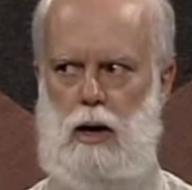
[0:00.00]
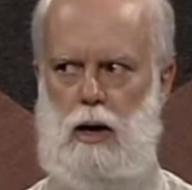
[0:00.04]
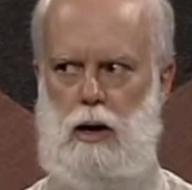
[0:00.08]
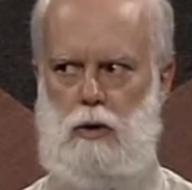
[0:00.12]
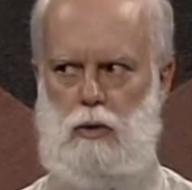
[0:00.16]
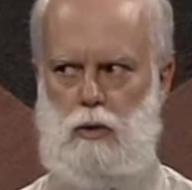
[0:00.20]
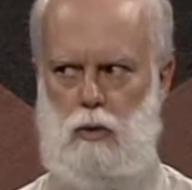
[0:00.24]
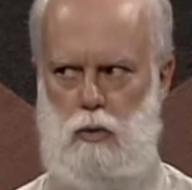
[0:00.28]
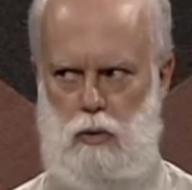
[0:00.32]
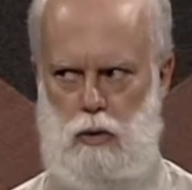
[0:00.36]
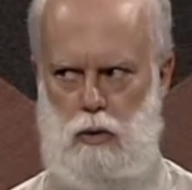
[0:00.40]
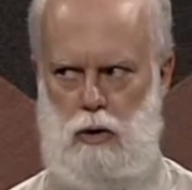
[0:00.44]

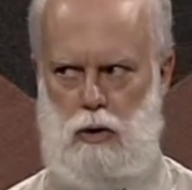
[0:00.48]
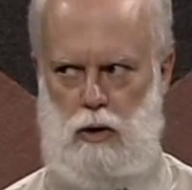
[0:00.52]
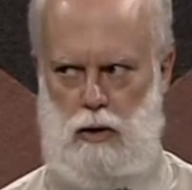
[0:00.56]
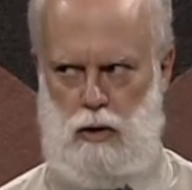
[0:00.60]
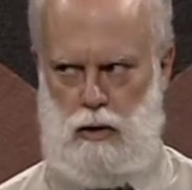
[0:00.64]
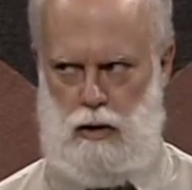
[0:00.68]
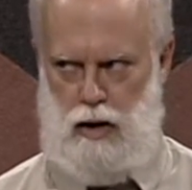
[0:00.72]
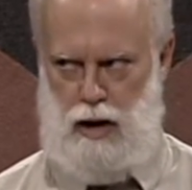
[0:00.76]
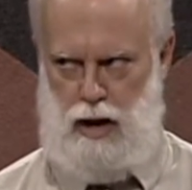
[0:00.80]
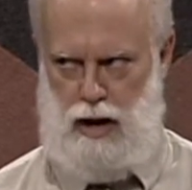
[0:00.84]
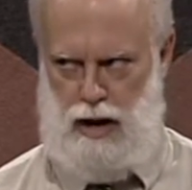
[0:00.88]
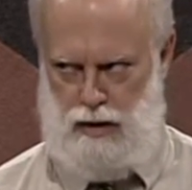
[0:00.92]

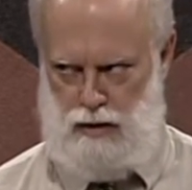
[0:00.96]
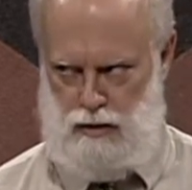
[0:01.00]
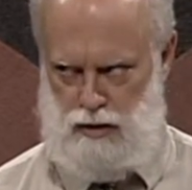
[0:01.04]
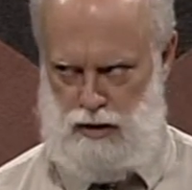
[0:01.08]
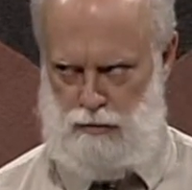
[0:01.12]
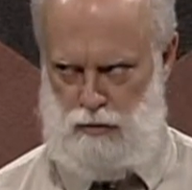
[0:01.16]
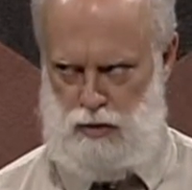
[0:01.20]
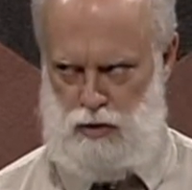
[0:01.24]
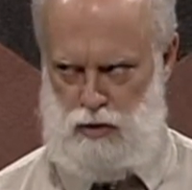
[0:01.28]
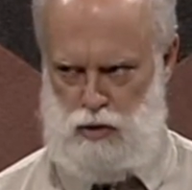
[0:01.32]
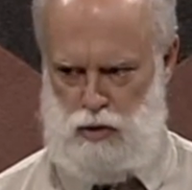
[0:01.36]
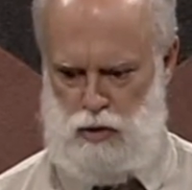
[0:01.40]
your
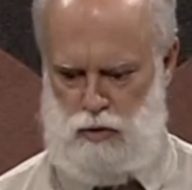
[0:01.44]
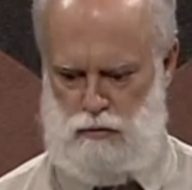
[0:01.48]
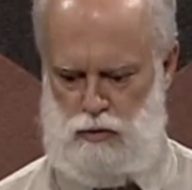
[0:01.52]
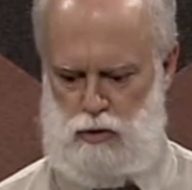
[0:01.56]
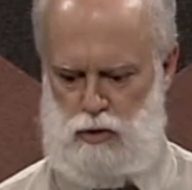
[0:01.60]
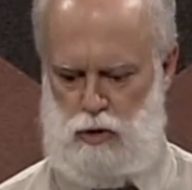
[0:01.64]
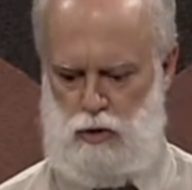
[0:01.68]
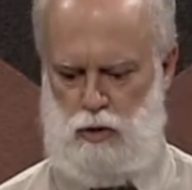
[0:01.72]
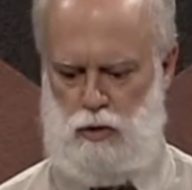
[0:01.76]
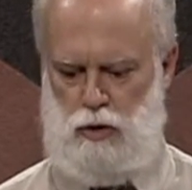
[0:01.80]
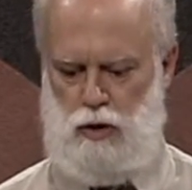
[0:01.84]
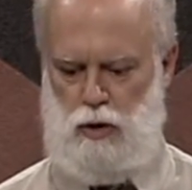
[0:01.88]
academic
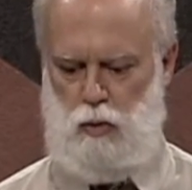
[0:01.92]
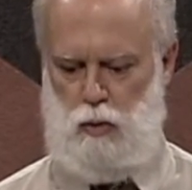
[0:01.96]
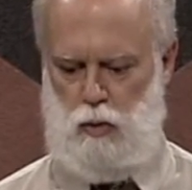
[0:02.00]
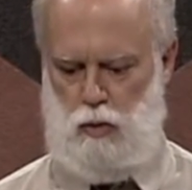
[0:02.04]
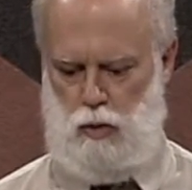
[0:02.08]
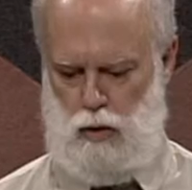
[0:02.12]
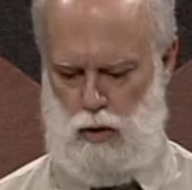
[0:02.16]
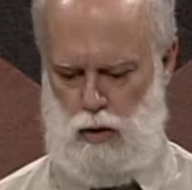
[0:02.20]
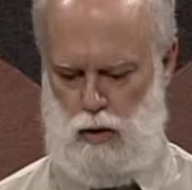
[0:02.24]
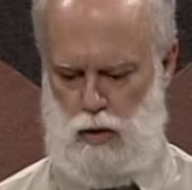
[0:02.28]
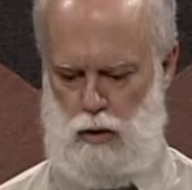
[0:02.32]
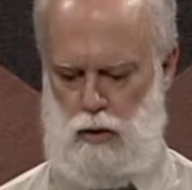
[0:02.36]
service learning
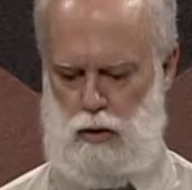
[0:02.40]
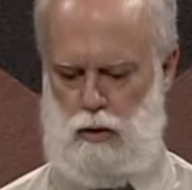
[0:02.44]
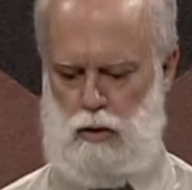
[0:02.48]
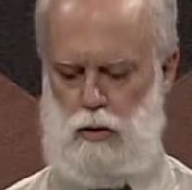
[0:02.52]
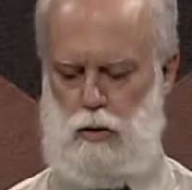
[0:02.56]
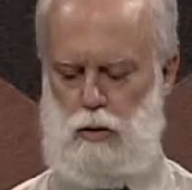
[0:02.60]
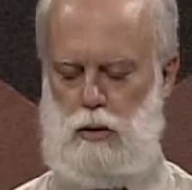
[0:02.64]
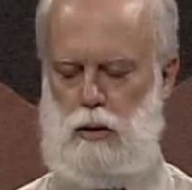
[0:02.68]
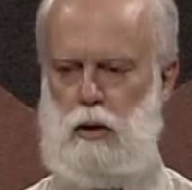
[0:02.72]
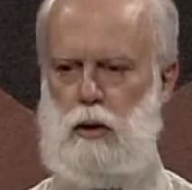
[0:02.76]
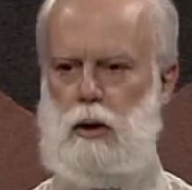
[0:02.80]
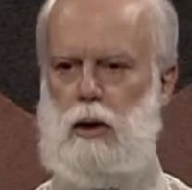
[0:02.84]
work
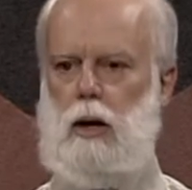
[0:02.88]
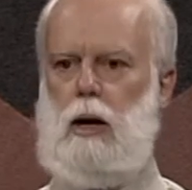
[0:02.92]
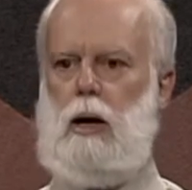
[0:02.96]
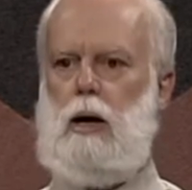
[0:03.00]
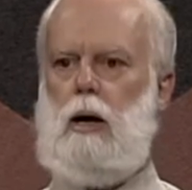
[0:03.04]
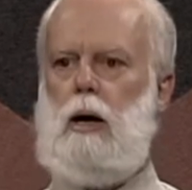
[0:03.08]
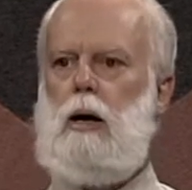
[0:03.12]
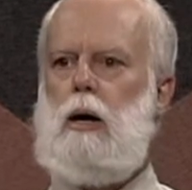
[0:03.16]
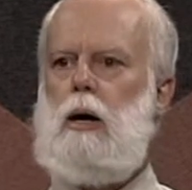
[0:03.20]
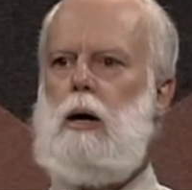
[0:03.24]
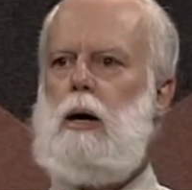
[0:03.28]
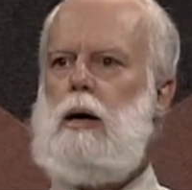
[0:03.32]

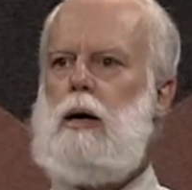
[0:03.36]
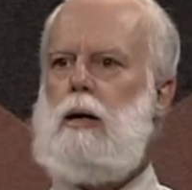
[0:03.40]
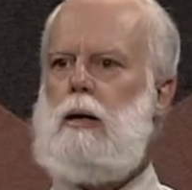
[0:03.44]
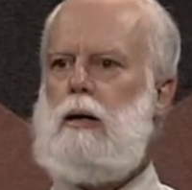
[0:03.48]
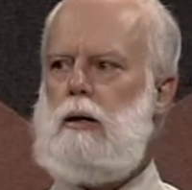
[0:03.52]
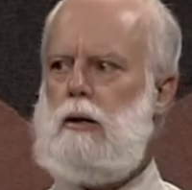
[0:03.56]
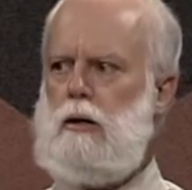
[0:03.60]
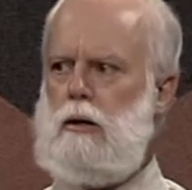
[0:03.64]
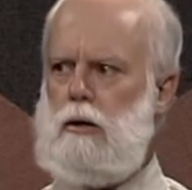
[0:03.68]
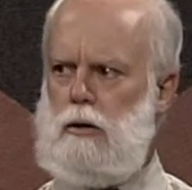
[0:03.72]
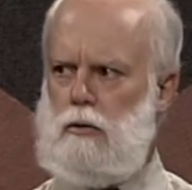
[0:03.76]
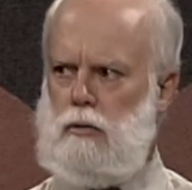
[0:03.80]
and
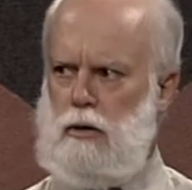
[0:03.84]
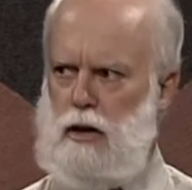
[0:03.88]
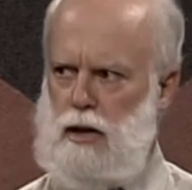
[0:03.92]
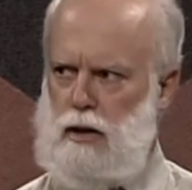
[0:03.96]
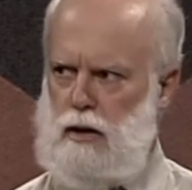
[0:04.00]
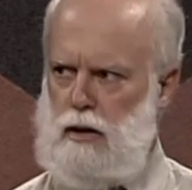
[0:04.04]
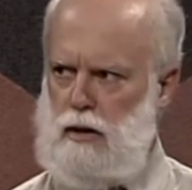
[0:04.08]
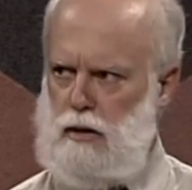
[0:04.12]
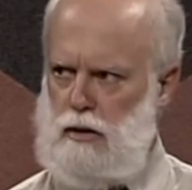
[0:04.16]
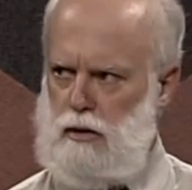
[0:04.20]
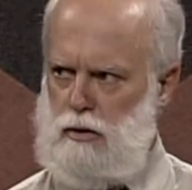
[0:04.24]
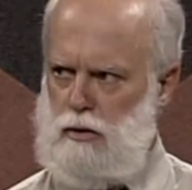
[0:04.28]
integrate
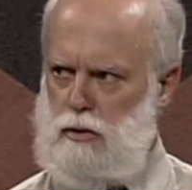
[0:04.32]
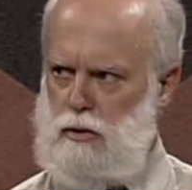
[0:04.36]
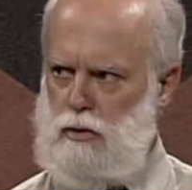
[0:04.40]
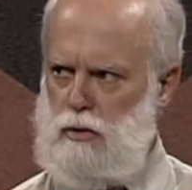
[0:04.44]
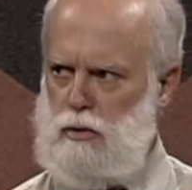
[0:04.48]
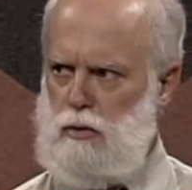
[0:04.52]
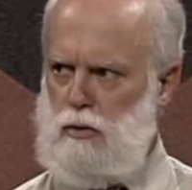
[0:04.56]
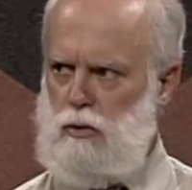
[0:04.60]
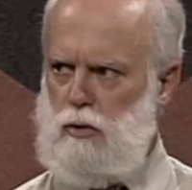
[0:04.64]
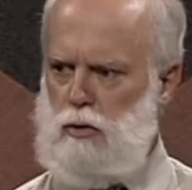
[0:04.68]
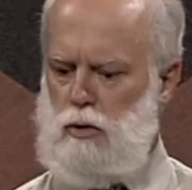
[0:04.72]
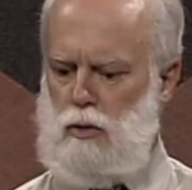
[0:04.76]
it into
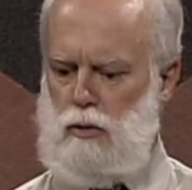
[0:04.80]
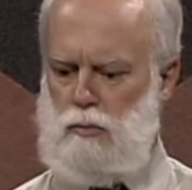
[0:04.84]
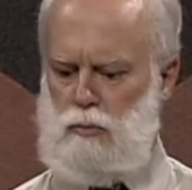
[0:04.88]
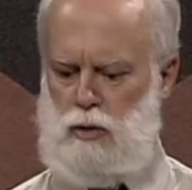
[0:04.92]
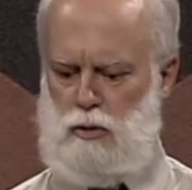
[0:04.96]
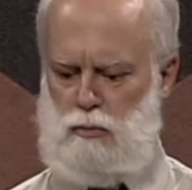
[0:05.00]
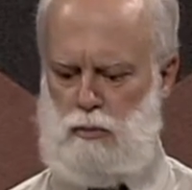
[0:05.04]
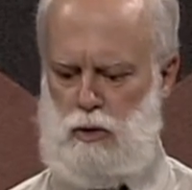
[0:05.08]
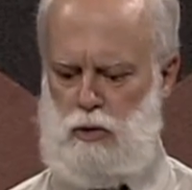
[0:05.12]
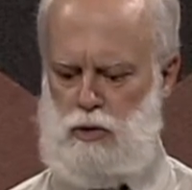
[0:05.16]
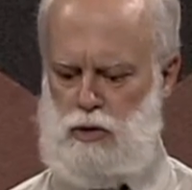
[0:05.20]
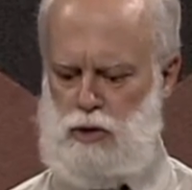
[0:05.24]
your
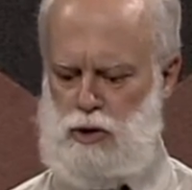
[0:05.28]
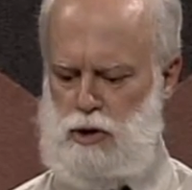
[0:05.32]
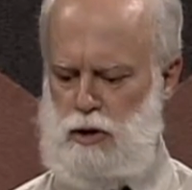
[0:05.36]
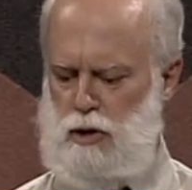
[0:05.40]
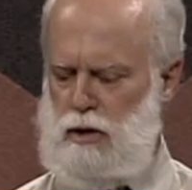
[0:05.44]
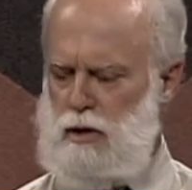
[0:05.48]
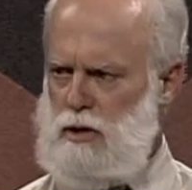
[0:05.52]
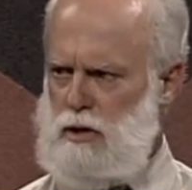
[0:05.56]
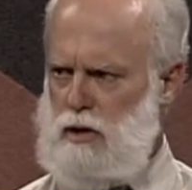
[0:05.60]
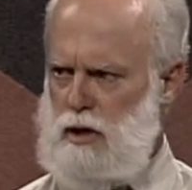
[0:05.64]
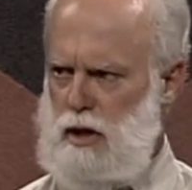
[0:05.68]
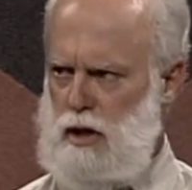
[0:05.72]
promotion
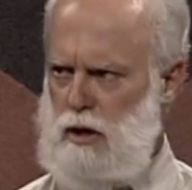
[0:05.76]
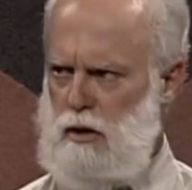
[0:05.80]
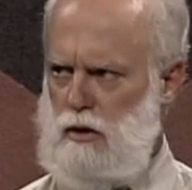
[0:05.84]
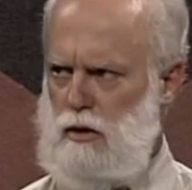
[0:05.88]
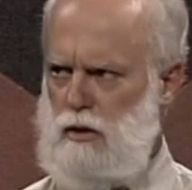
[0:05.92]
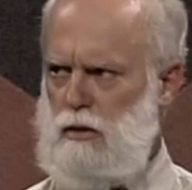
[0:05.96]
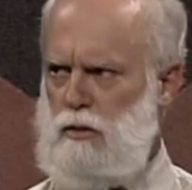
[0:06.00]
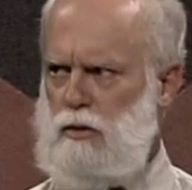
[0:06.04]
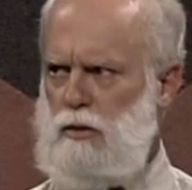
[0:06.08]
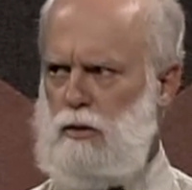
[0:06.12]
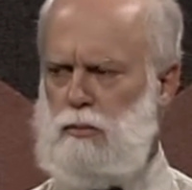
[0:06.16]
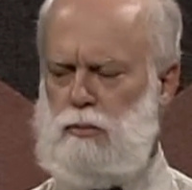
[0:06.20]
and
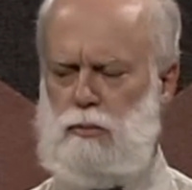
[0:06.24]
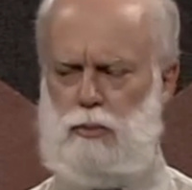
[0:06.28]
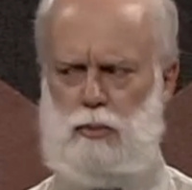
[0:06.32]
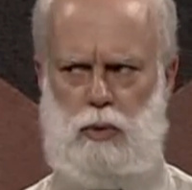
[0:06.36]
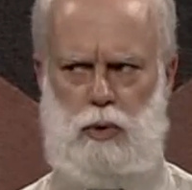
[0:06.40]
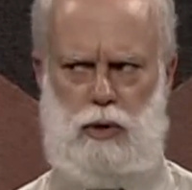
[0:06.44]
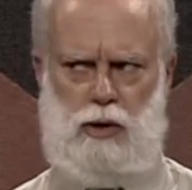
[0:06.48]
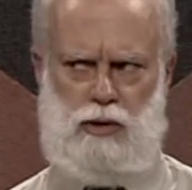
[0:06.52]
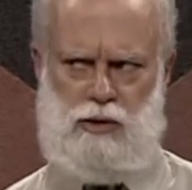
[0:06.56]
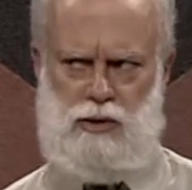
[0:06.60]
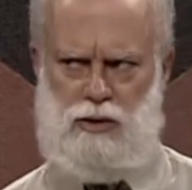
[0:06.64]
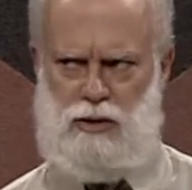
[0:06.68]
tenure
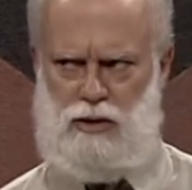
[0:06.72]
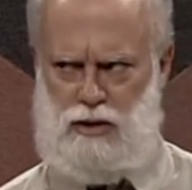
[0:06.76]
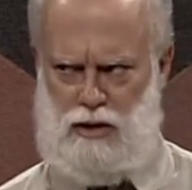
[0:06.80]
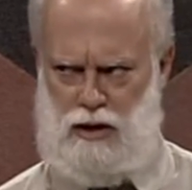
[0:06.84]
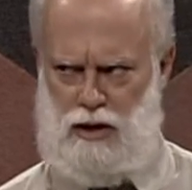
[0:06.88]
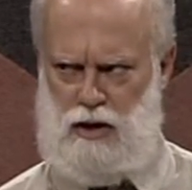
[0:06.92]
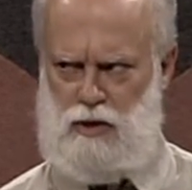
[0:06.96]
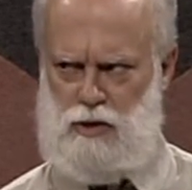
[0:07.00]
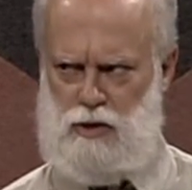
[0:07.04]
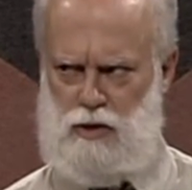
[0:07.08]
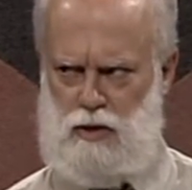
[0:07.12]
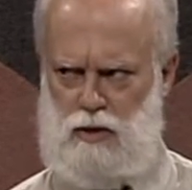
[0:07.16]

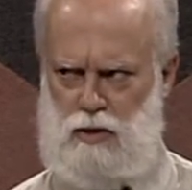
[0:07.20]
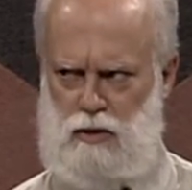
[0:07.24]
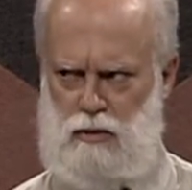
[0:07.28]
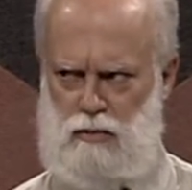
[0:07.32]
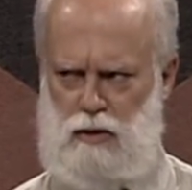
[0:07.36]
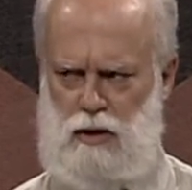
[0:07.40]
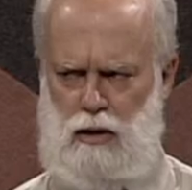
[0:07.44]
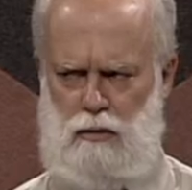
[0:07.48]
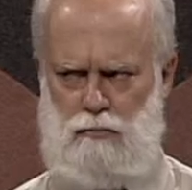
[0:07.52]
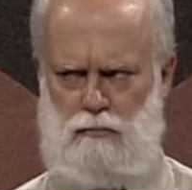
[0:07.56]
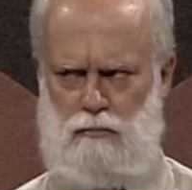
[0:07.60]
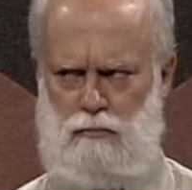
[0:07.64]
presentation?
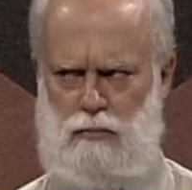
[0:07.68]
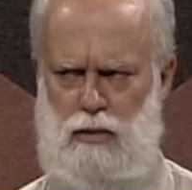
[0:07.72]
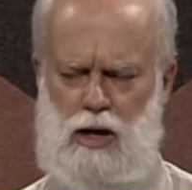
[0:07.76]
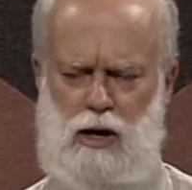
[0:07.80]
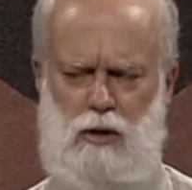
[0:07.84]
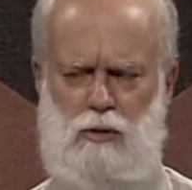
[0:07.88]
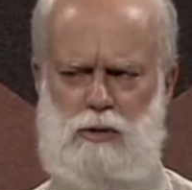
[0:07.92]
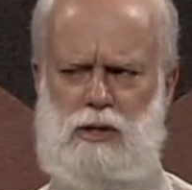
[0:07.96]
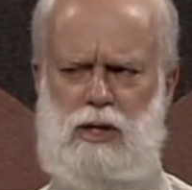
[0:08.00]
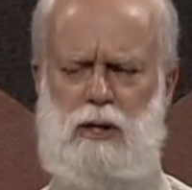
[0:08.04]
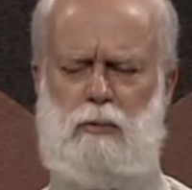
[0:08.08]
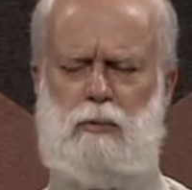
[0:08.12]

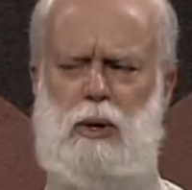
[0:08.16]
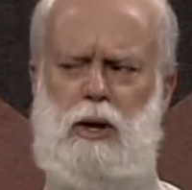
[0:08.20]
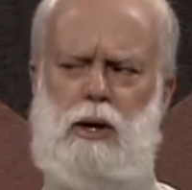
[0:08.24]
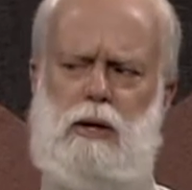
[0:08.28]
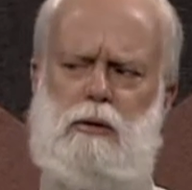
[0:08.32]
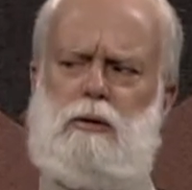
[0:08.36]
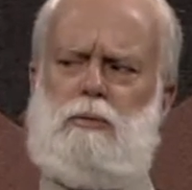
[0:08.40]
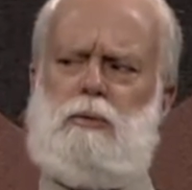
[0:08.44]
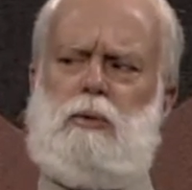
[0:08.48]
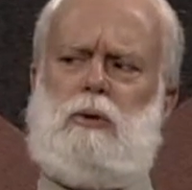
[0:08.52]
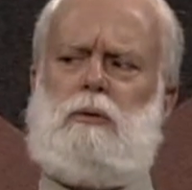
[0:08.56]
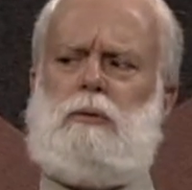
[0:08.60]
How is that
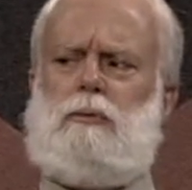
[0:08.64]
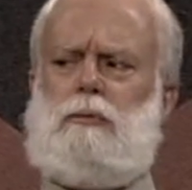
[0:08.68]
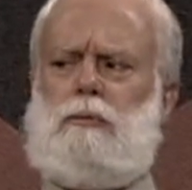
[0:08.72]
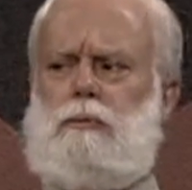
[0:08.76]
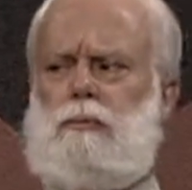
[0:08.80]
possible?